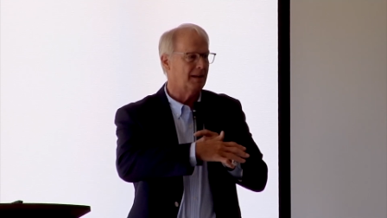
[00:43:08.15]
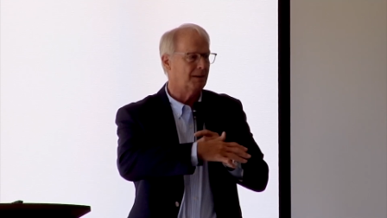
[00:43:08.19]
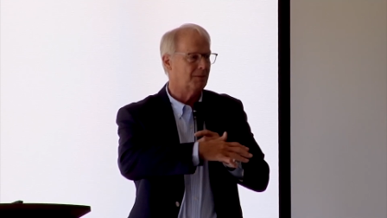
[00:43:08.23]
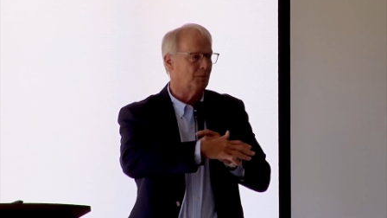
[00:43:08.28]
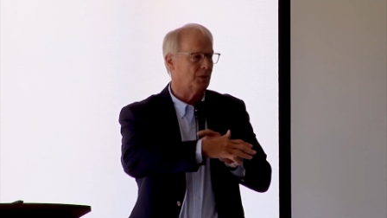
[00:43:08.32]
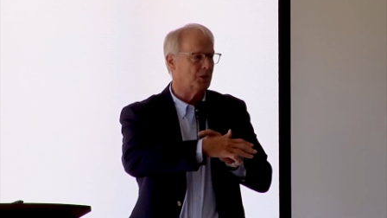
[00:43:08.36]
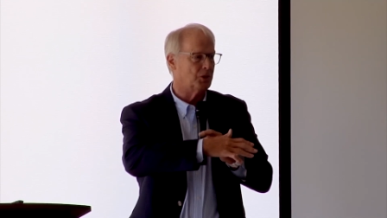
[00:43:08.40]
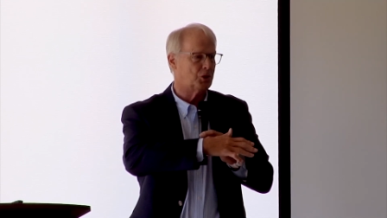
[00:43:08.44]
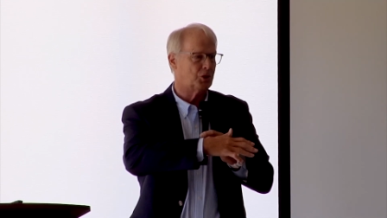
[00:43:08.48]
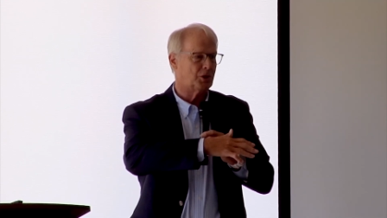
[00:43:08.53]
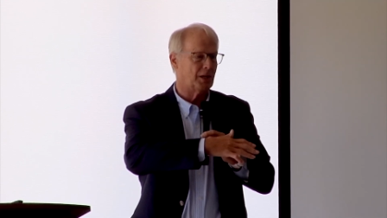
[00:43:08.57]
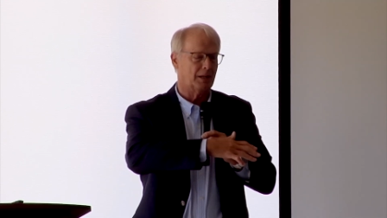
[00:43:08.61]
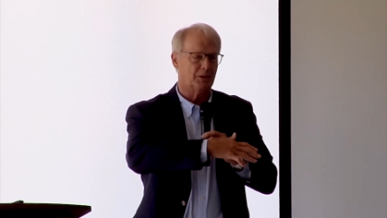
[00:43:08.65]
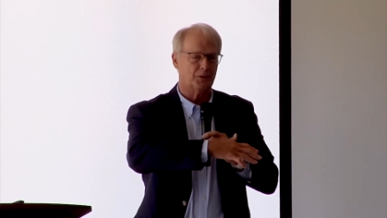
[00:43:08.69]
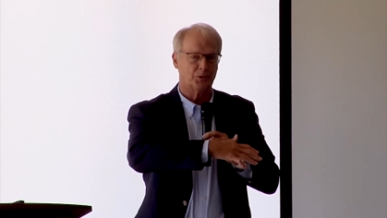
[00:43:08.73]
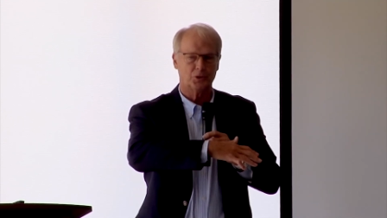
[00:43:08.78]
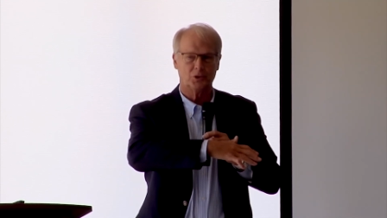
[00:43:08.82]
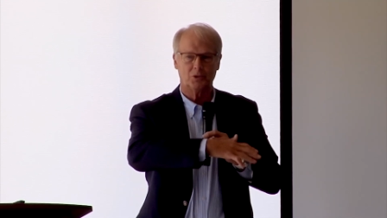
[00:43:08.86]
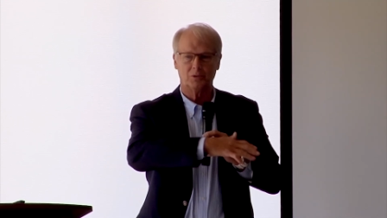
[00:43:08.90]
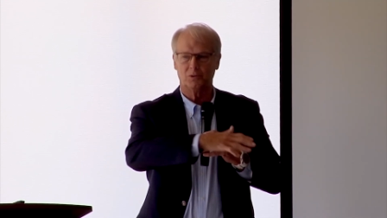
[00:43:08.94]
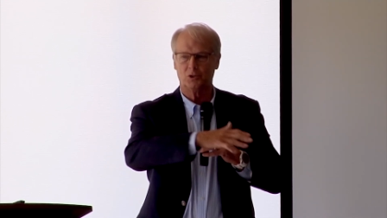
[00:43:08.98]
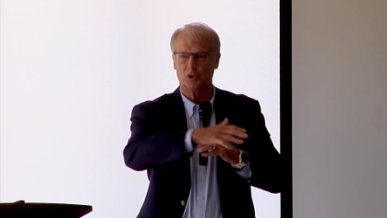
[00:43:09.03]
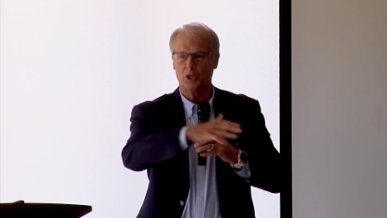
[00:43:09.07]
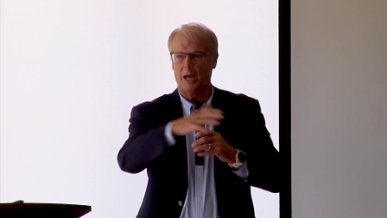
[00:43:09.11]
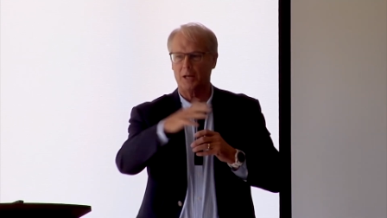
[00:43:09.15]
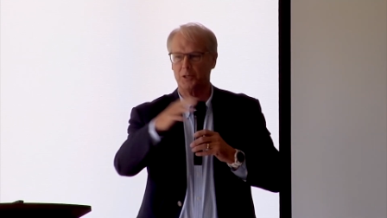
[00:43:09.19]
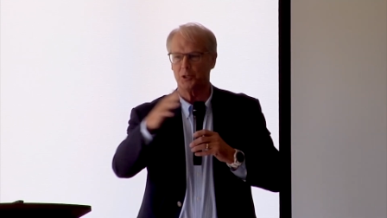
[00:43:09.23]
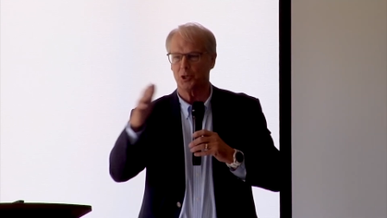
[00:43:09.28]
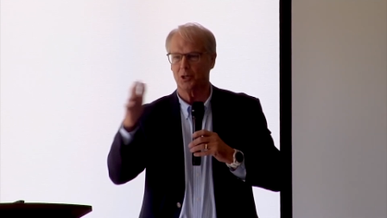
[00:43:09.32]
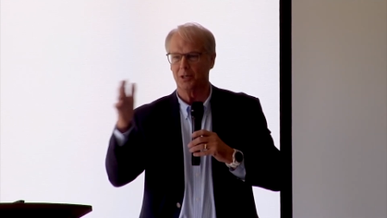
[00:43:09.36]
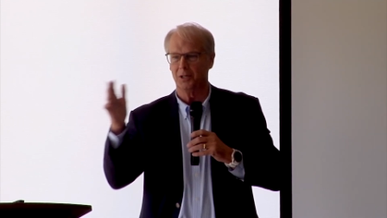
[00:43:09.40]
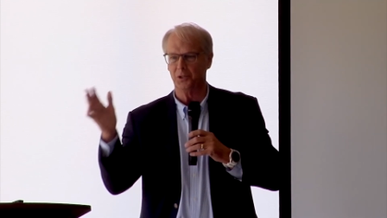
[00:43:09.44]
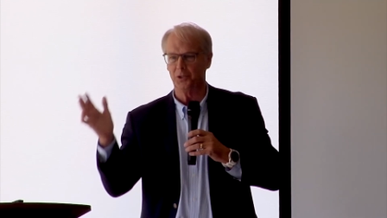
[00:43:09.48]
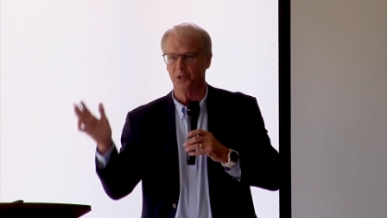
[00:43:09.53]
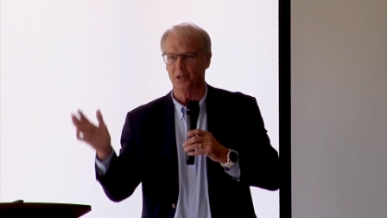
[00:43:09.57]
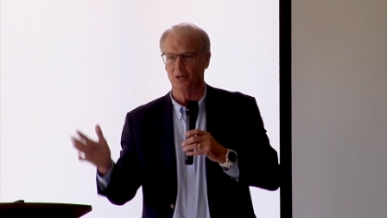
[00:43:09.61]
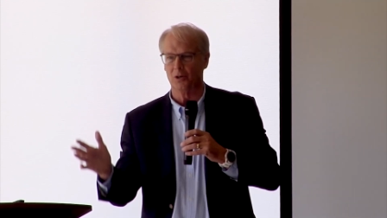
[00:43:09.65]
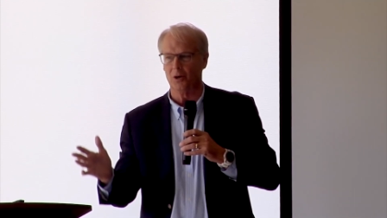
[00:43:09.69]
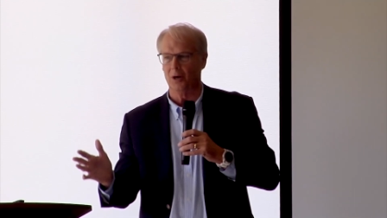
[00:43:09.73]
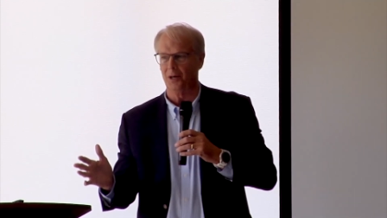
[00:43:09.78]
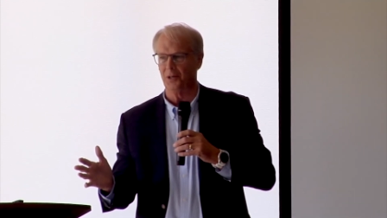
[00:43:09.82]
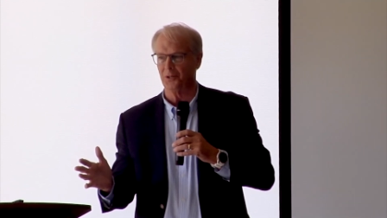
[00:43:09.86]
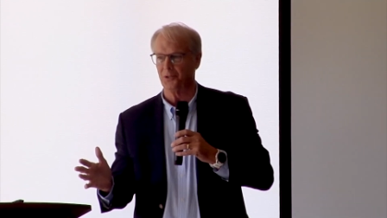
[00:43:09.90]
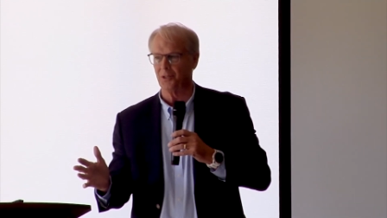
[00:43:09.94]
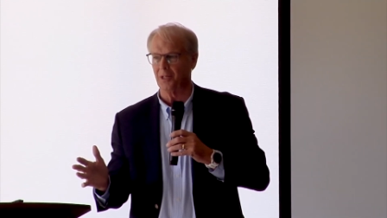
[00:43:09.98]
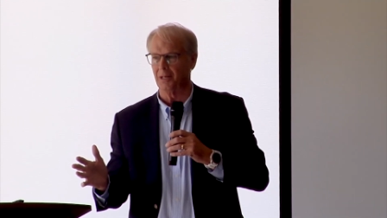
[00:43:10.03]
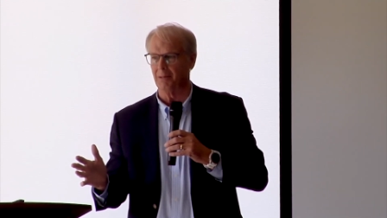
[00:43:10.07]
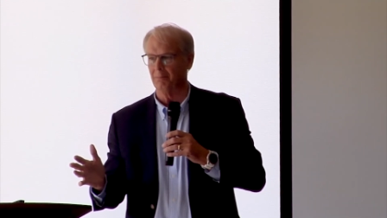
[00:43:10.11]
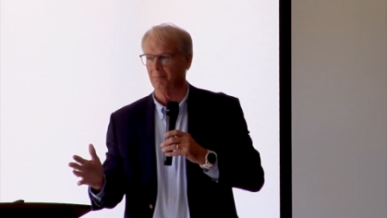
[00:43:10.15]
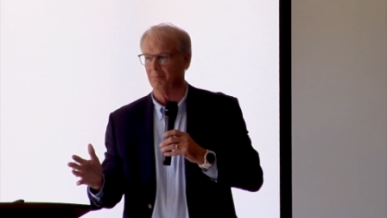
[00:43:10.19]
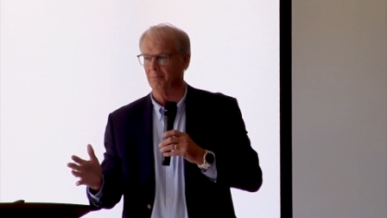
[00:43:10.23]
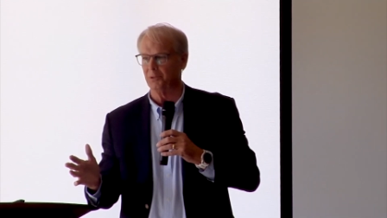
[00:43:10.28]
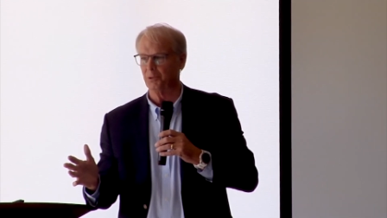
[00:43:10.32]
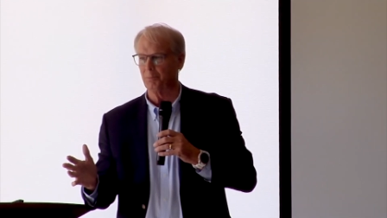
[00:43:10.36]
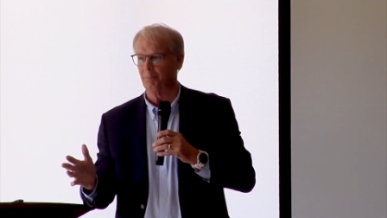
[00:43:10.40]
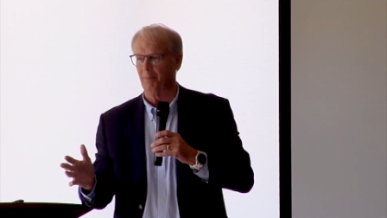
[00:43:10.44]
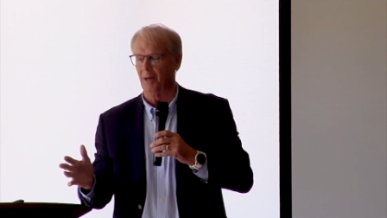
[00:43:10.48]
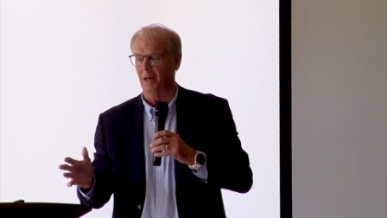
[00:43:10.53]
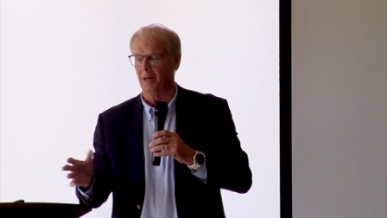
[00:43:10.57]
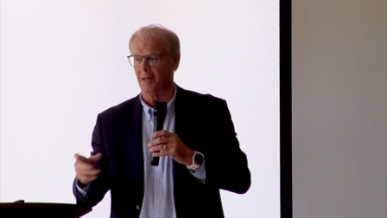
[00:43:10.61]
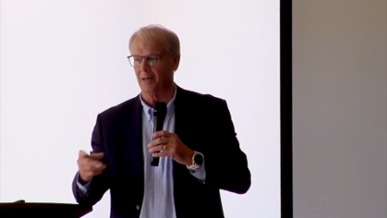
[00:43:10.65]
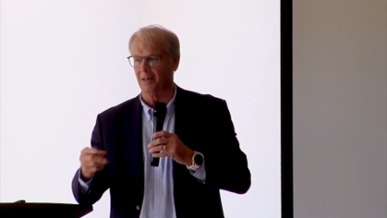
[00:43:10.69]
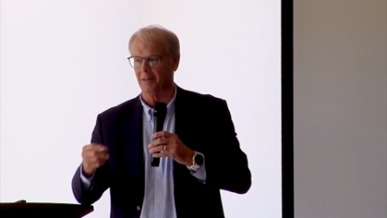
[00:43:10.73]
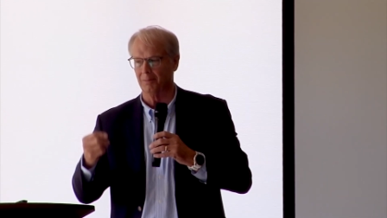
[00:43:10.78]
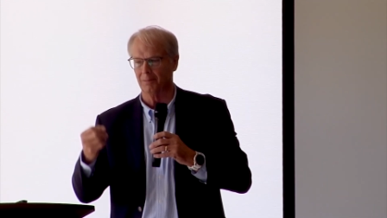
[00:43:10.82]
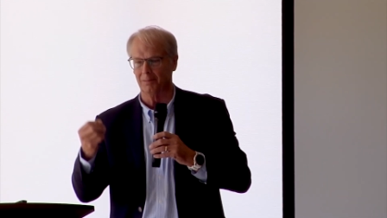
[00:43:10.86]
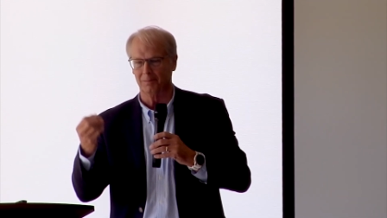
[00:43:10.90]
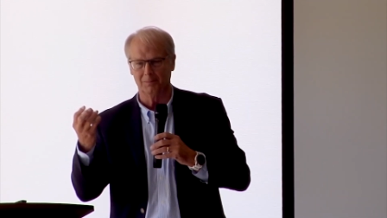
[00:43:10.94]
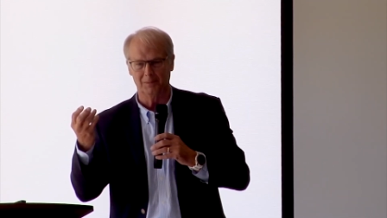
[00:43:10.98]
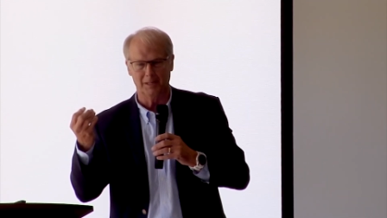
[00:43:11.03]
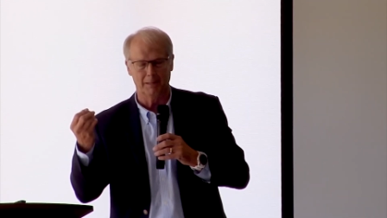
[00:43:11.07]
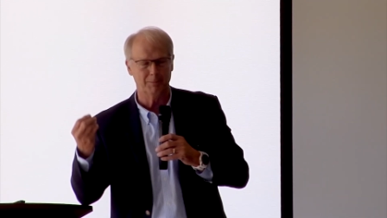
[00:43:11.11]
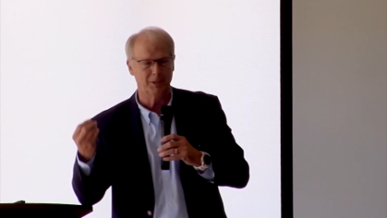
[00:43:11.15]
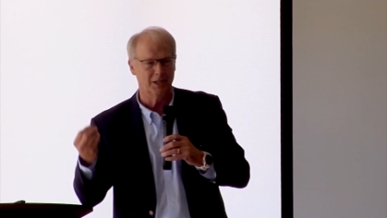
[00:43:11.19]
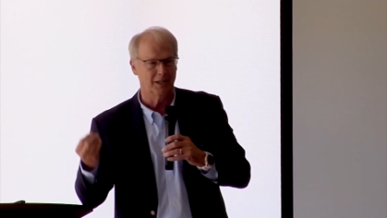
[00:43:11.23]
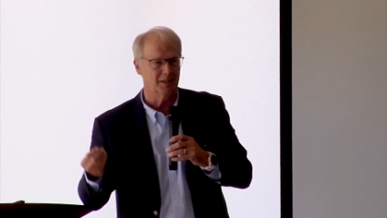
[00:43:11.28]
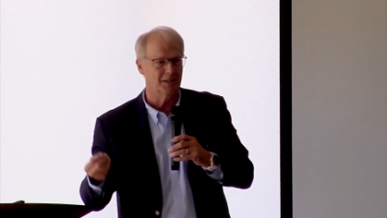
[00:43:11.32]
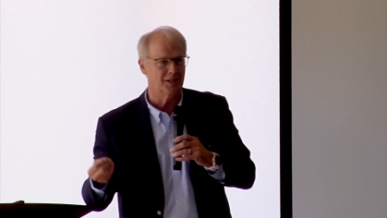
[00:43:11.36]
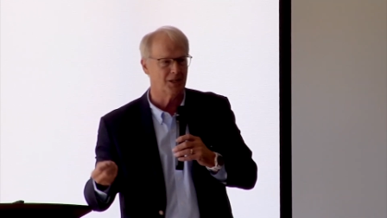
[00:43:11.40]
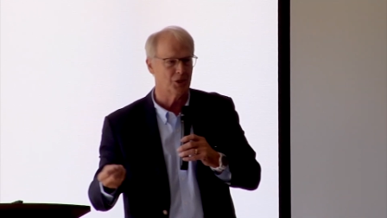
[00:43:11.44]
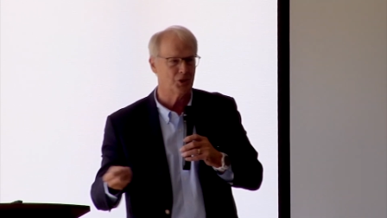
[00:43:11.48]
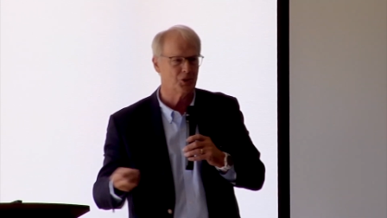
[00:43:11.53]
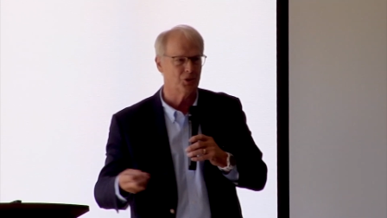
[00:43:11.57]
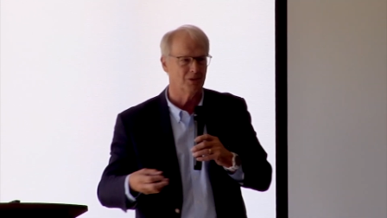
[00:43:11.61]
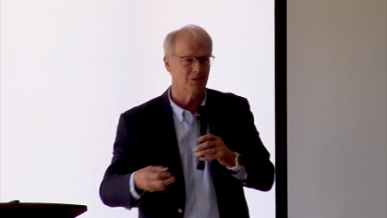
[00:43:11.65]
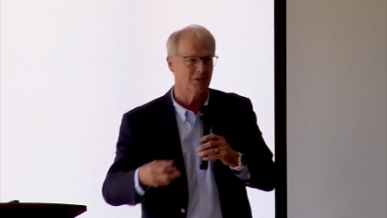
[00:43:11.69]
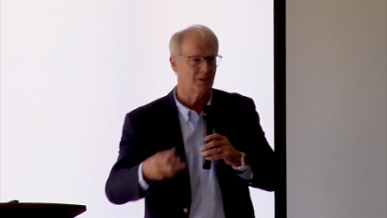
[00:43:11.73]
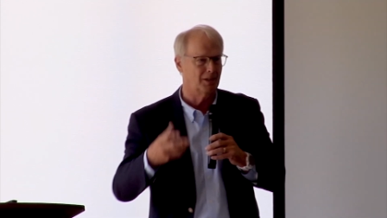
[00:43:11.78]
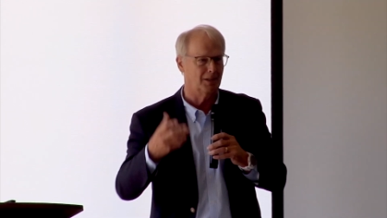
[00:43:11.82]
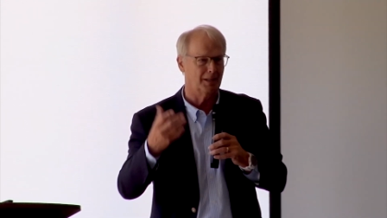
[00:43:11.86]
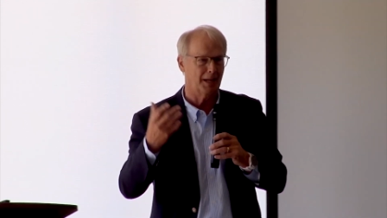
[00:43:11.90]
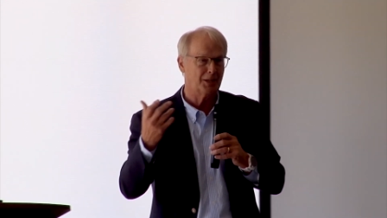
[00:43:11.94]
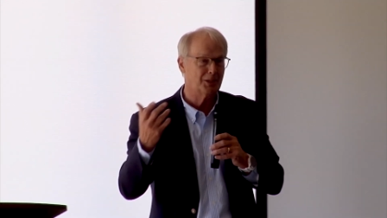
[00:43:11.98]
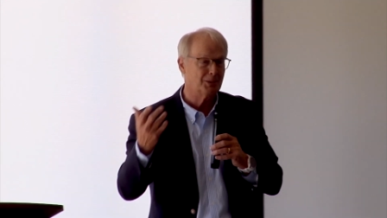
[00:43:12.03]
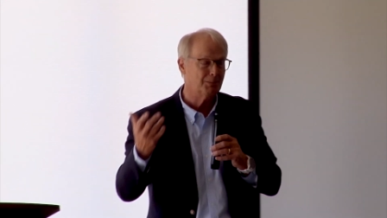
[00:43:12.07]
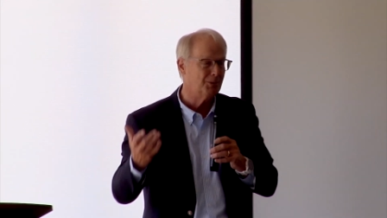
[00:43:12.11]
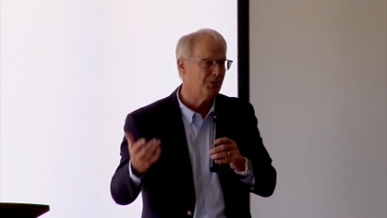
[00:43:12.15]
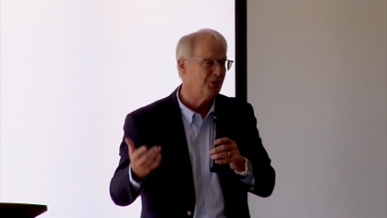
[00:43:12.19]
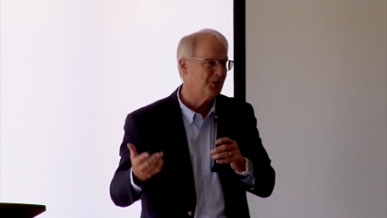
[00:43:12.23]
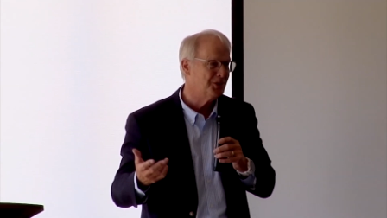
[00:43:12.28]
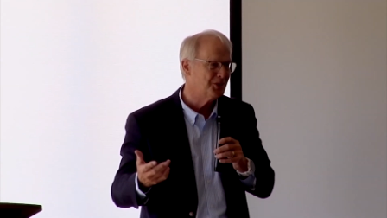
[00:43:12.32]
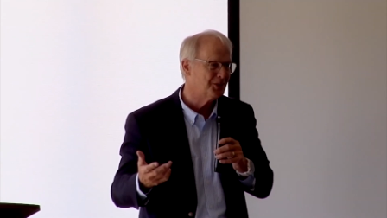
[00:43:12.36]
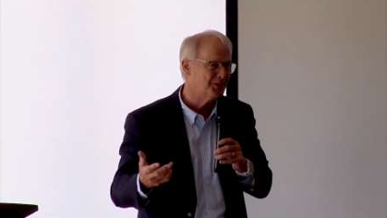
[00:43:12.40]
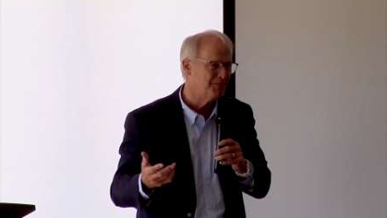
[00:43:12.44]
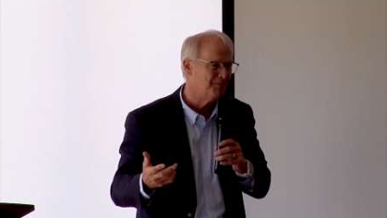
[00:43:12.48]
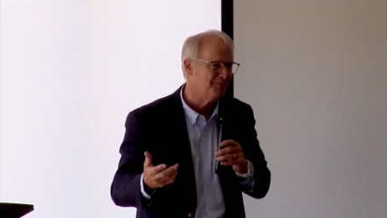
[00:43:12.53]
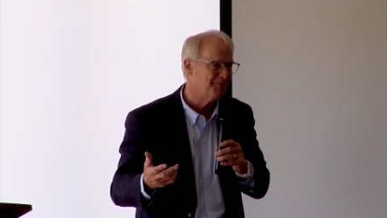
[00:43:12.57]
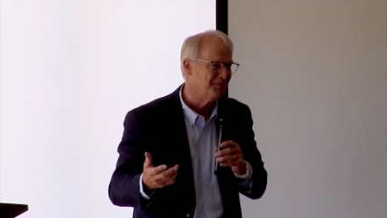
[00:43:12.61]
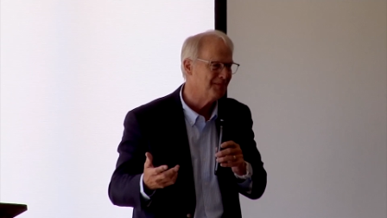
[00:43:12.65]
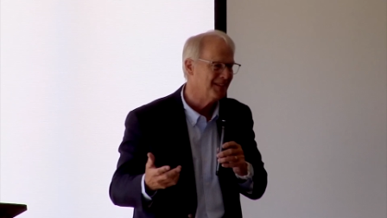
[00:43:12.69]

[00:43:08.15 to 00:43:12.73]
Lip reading: which sells tchotchkes and calls them limited edition collectibles.